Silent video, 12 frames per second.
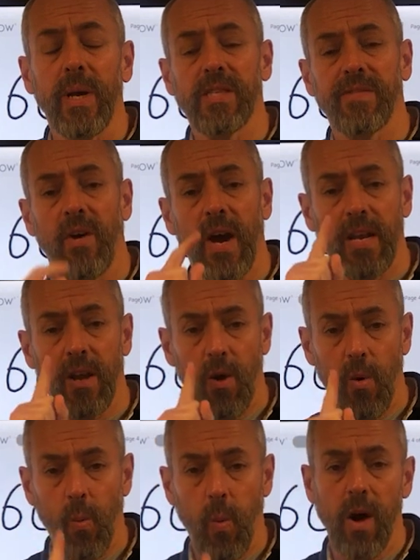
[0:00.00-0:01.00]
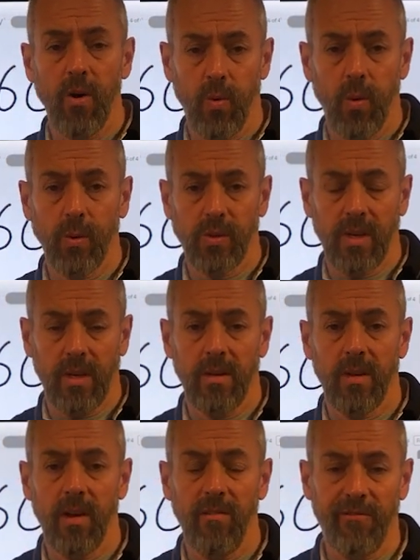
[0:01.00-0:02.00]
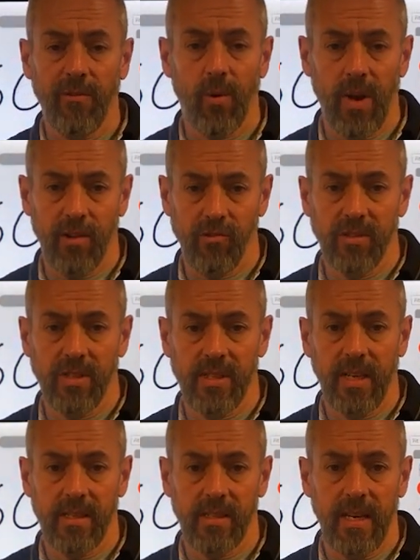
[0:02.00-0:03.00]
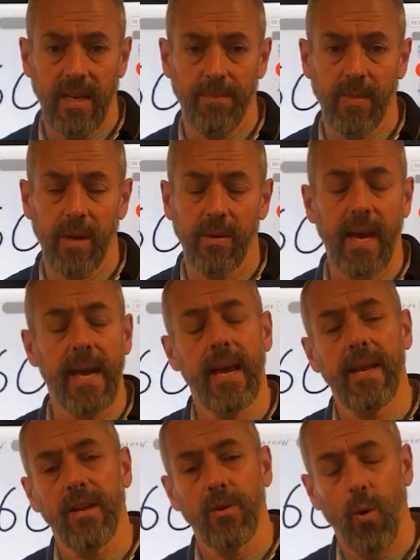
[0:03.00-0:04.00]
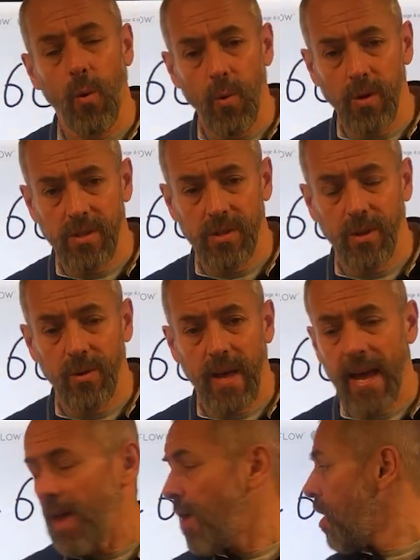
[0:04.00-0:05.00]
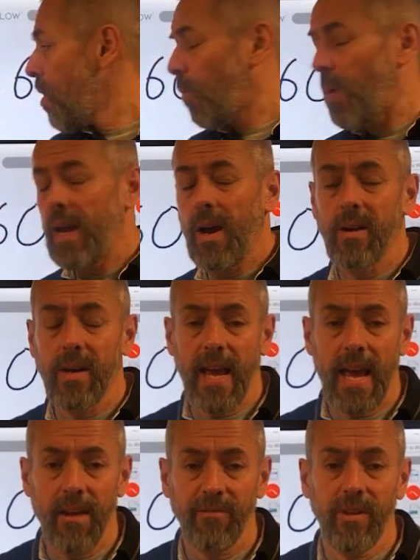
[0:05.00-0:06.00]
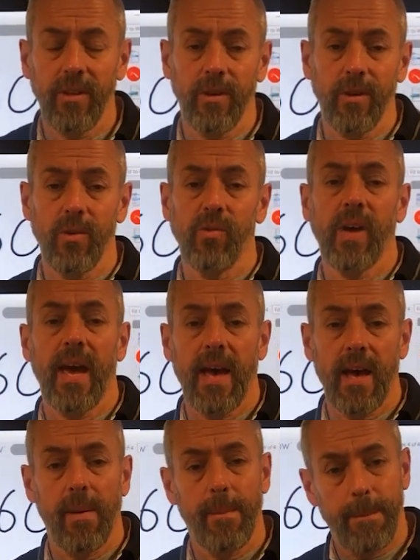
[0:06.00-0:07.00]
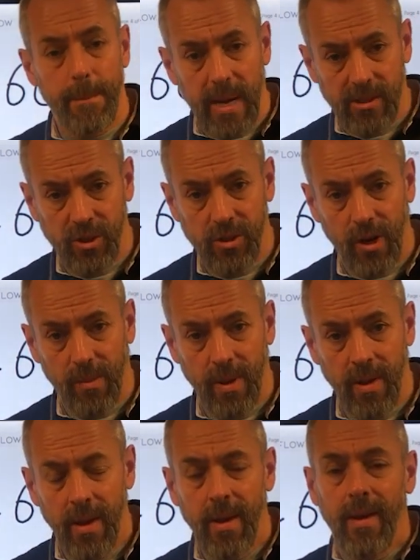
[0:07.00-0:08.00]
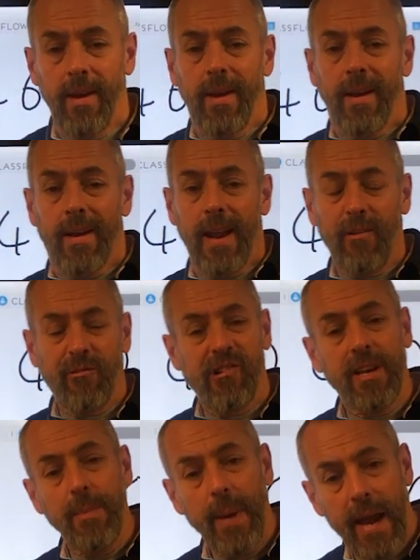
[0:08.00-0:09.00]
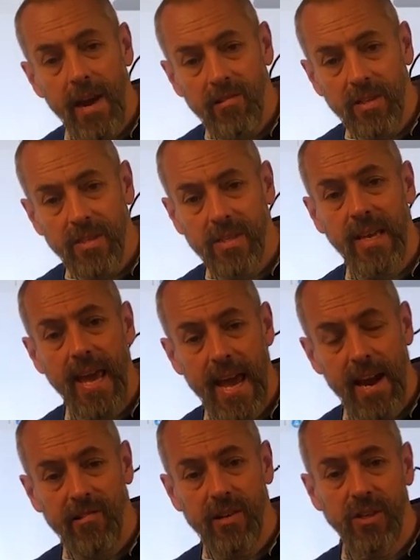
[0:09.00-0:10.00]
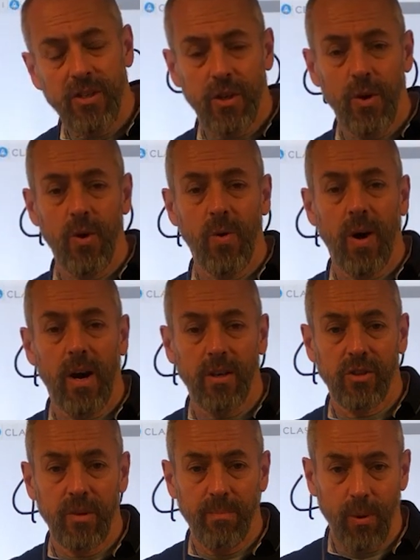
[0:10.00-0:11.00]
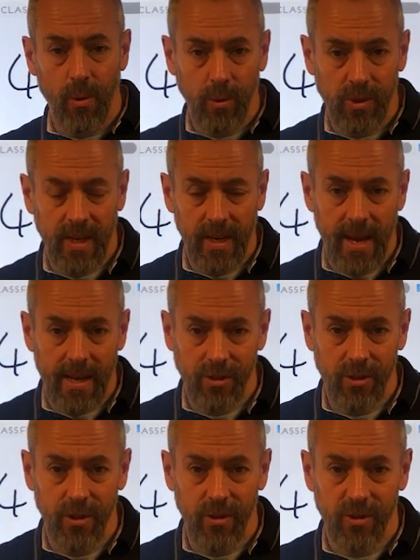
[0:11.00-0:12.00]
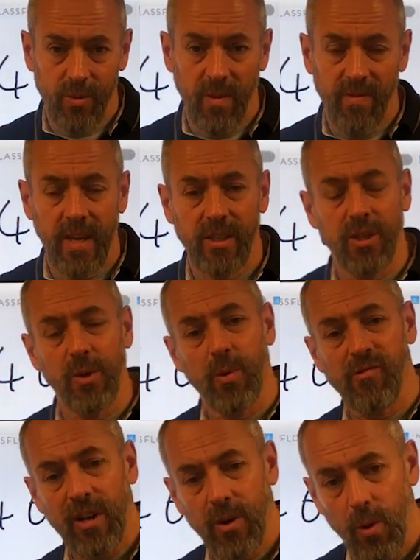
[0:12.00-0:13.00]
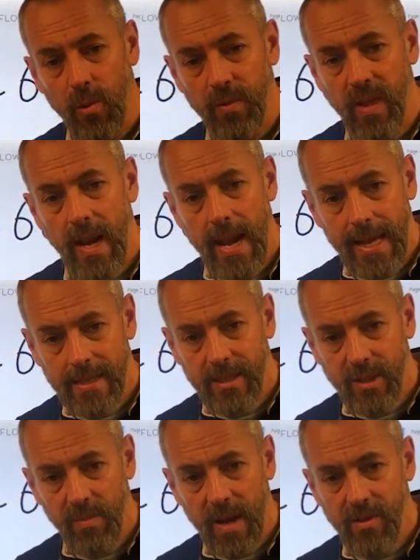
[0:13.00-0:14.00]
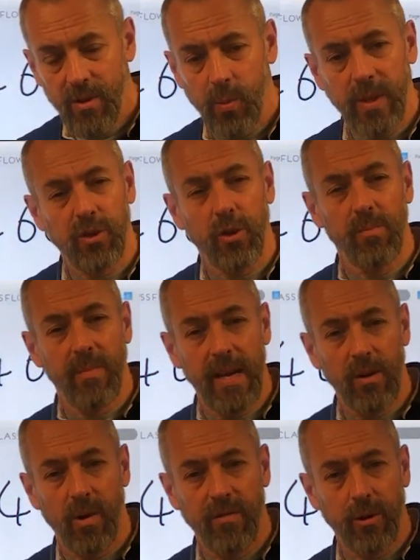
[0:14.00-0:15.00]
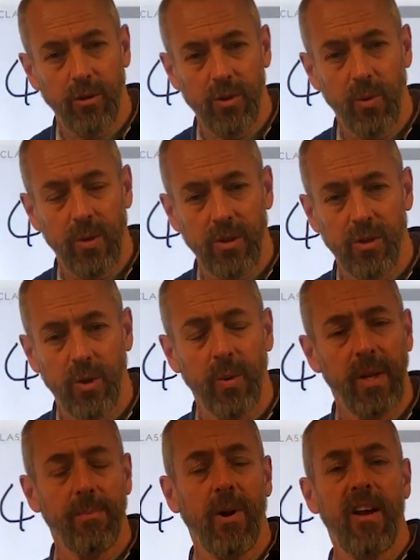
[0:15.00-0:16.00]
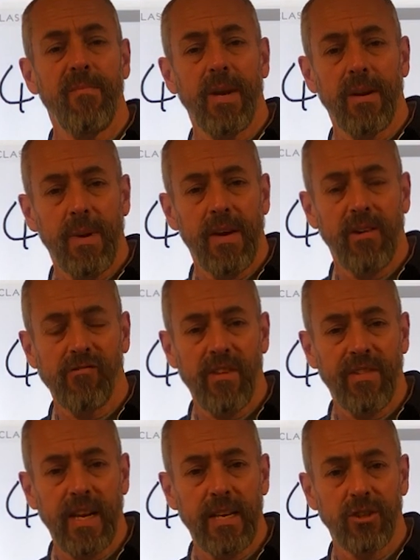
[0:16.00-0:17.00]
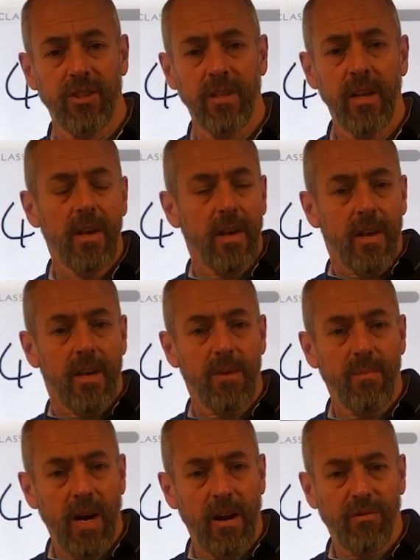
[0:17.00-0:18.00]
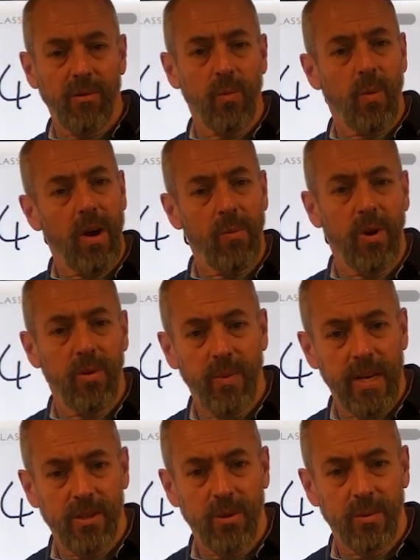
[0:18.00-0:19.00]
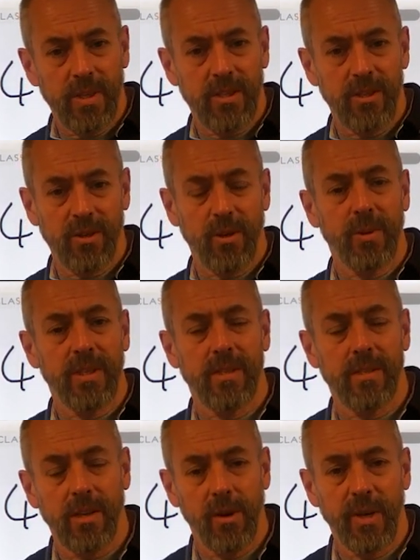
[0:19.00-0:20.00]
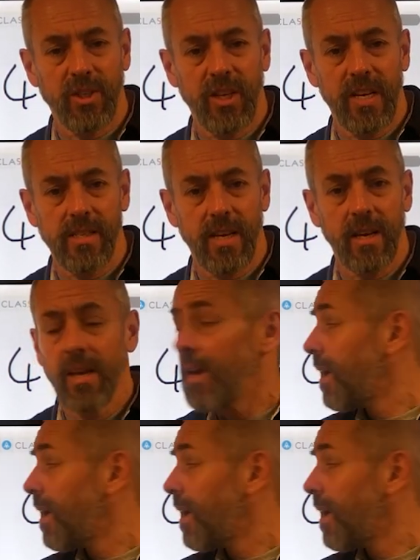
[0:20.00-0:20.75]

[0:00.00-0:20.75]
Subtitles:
is find 1/4 of 460. Okay, and in order to do that, we are going to have to use our bus stop. Now, for any parents, carers who are supporting our students with this, you will recall the lattice method, which you may not have got taught at school, and it might have been a bit of a revelation. You might have thought, why weren't we taught this in school? This is so much easier.